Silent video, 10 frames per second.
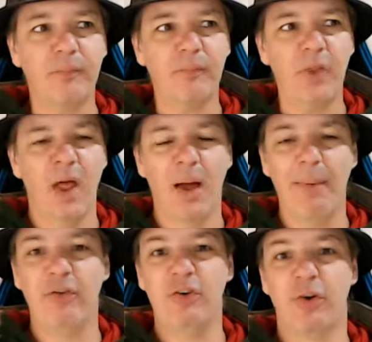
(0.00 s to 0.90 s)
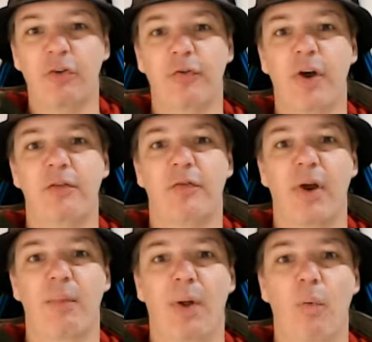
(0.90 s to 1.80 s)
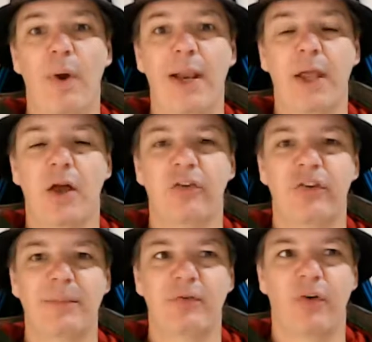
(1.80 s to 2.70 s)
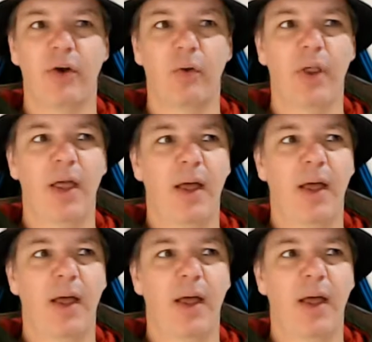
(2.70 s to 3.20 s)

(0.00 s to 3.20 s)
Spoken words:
And she transferred very well, winning her semi-final,